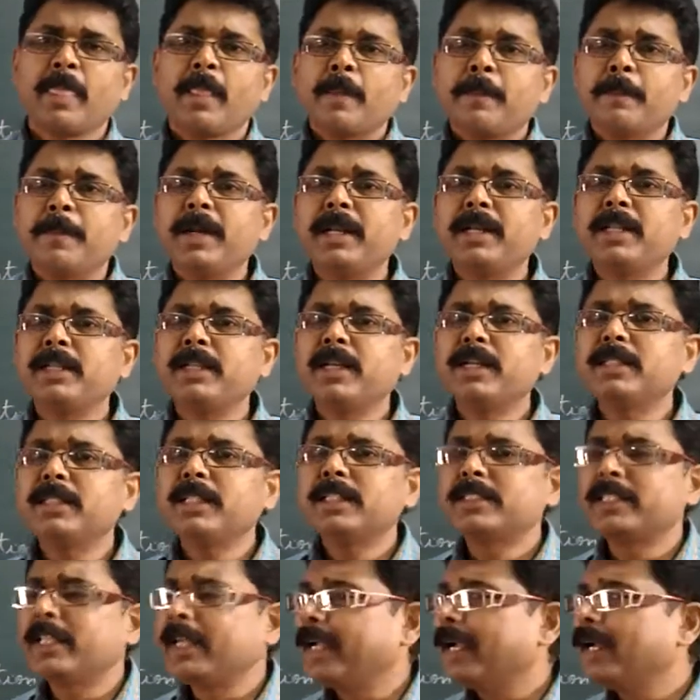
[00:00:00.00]
But here
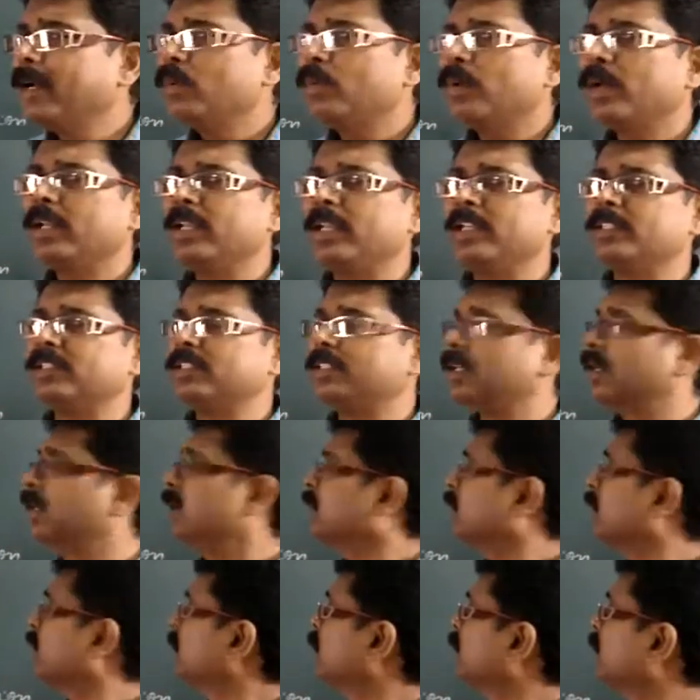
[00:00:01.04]
the second one is
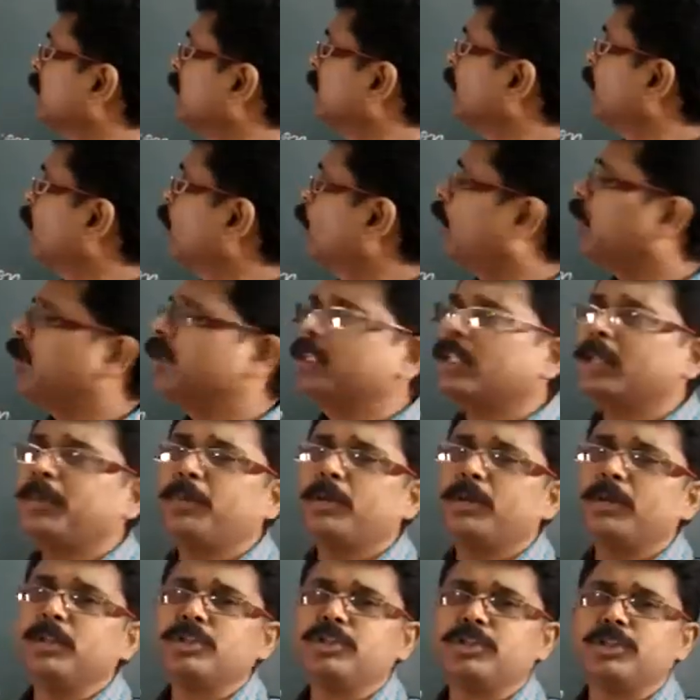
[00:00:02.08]
the water
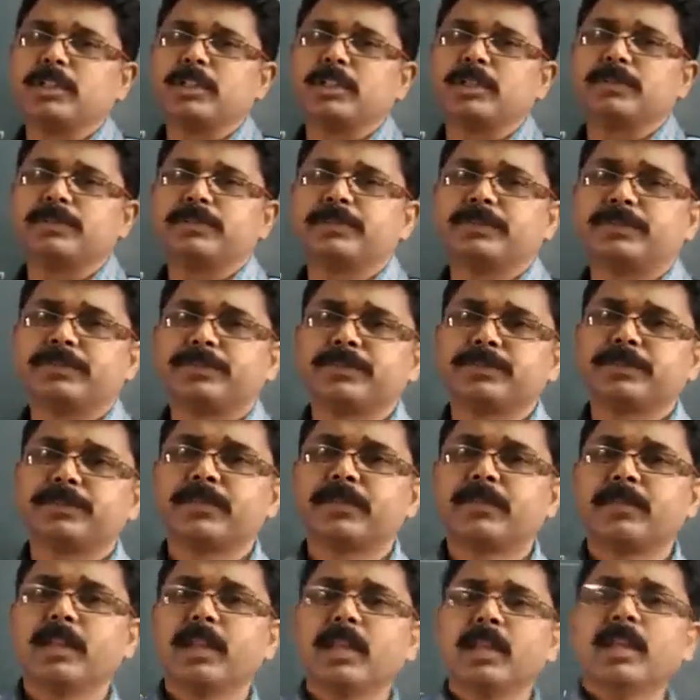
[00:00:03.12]
pollution.
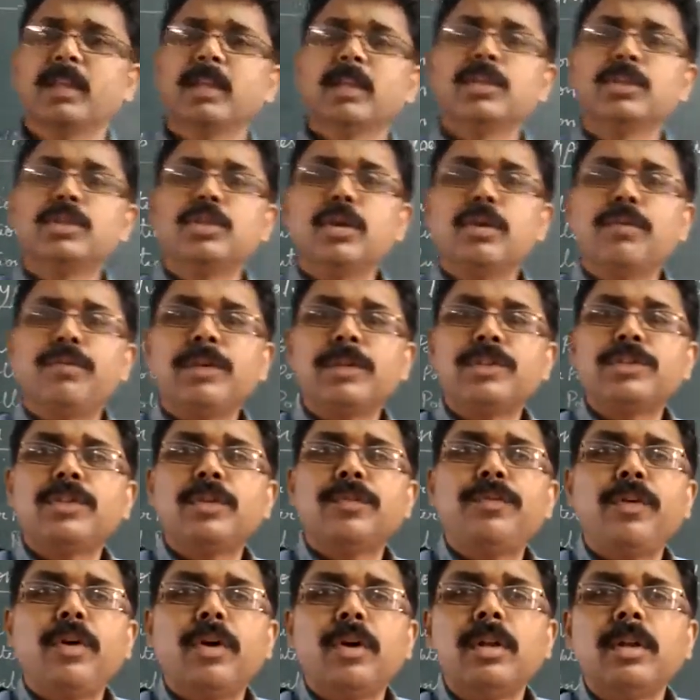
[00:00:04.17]
So first
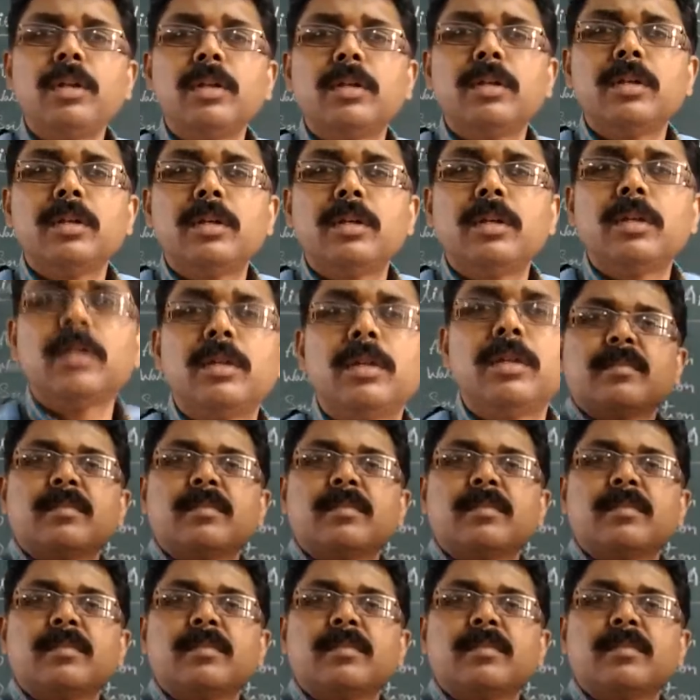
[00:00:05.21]
of all,